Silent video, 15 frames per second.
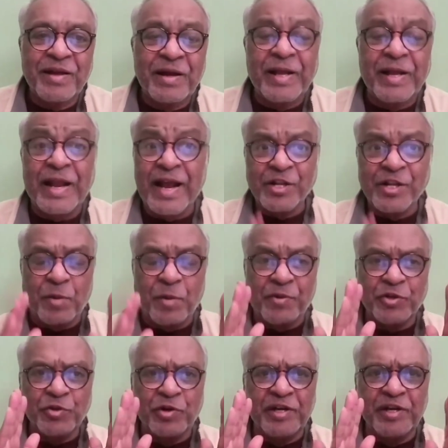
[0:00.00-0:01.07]
And I had the
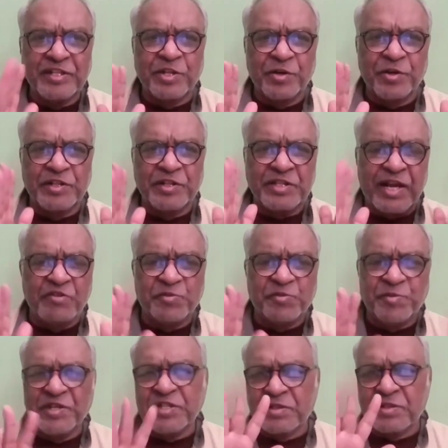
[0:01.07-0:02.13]
opportunity to listen to his live
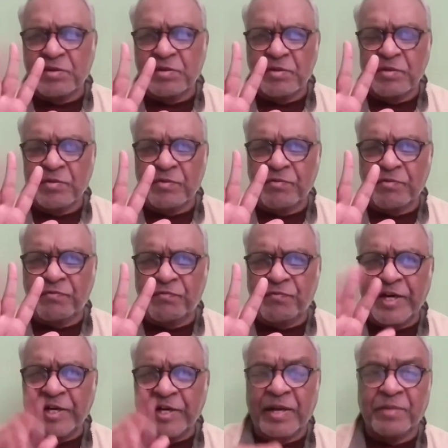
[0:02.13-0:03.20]
speeches
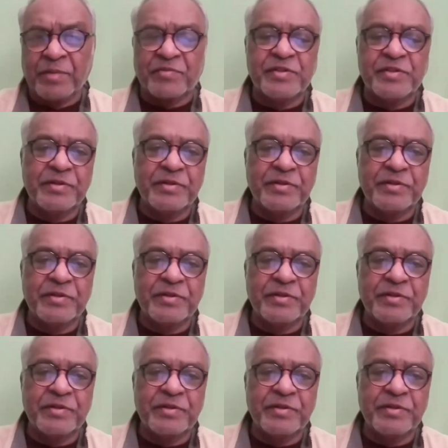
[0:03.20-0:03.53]
5 times.